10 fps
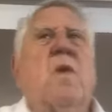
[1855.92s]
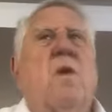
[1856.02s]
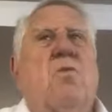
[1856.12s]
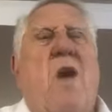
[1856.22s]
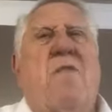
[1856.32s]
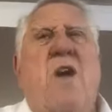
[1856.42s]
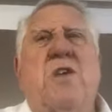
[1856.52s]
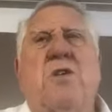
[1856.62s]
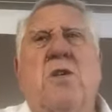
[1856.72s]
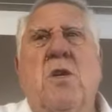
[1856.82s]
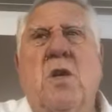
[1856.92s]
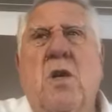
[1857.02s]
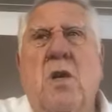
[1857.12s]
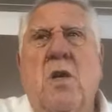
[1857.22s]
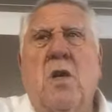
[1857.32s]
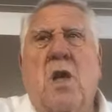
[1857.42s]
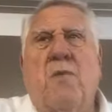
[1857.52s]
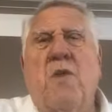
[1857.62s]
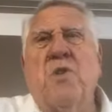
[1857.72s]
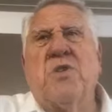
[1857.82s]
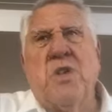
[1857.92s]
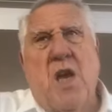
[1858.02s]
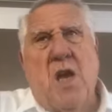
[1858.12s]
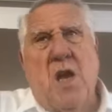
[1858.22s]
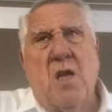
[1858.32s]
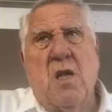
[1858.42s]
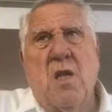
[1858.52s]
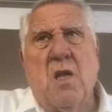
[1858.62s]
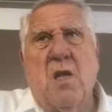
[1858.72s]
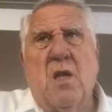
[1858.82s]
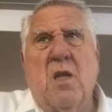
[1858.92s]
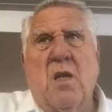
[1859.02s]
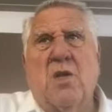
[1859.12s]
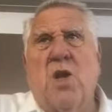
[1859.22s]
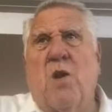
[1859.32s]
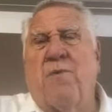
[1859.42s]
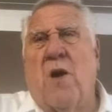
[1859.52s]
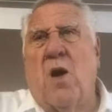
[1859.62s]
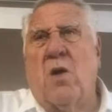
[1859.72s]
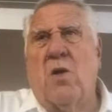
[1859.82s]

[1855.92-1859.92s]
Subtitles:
Travis, if you sin, it's your fault.